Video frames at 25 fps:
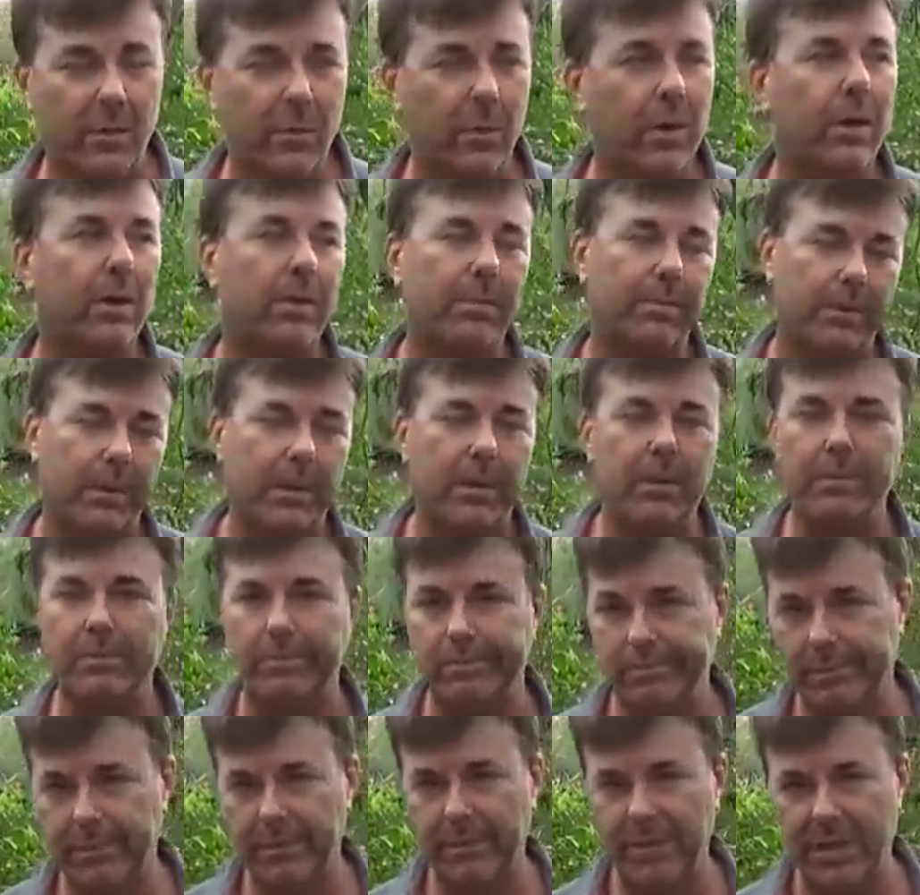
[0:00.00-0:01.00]
well in
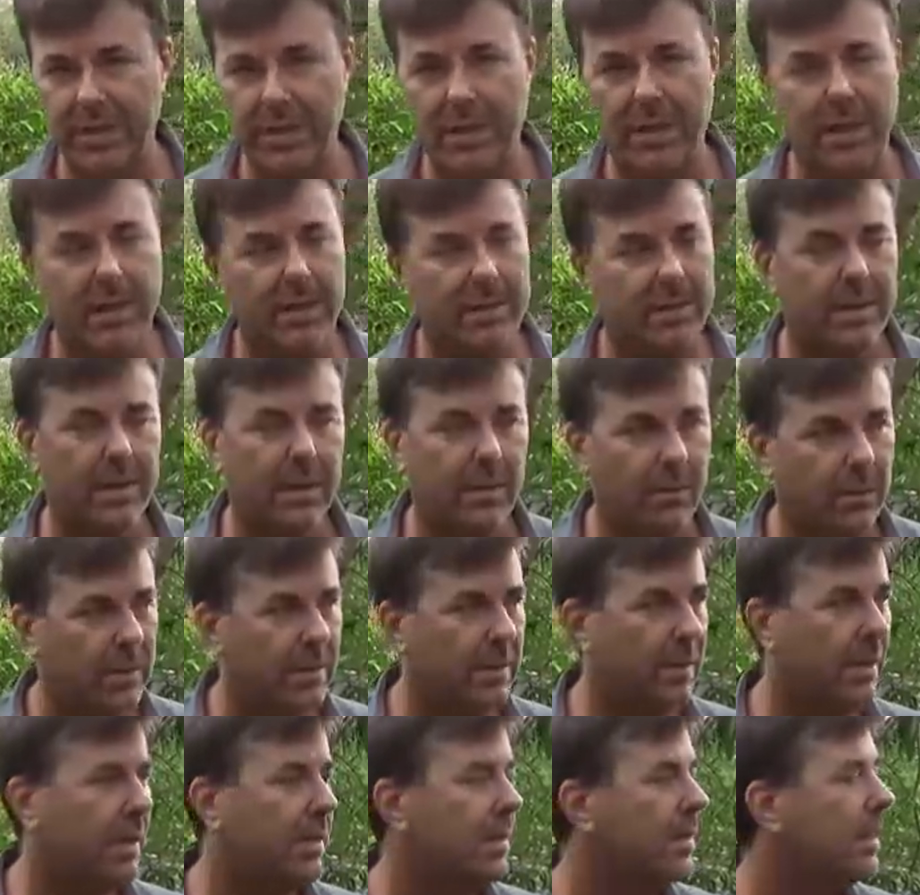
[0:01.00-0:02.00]
the visayas anyways
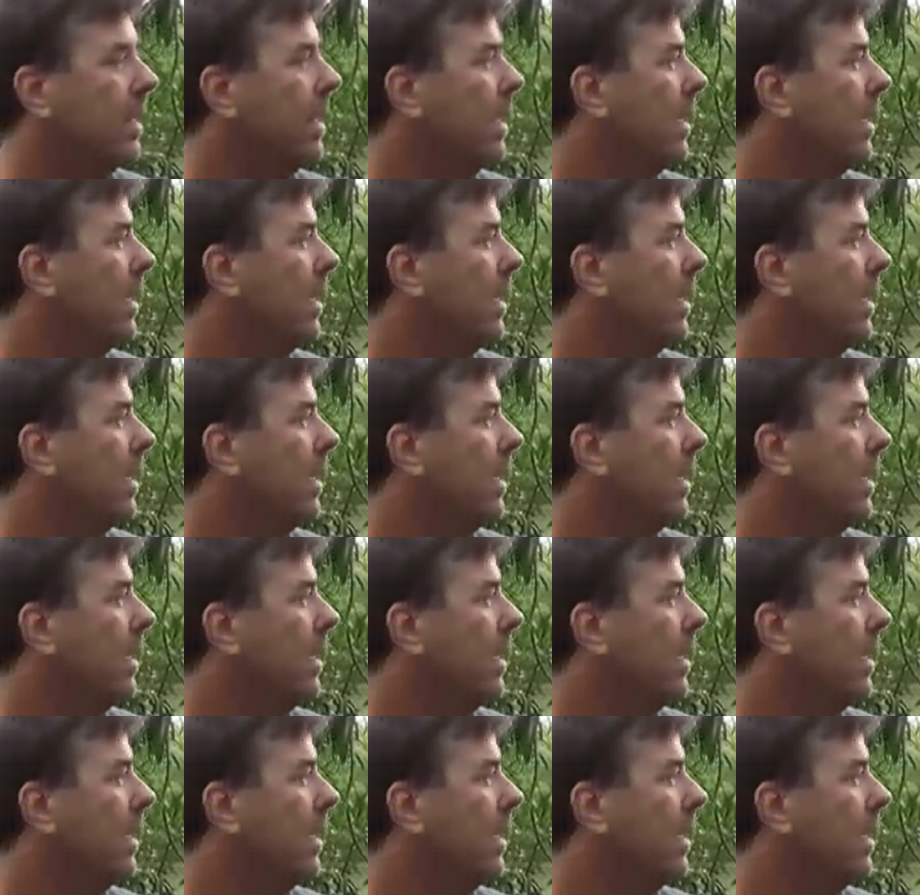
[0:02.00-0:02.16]
guys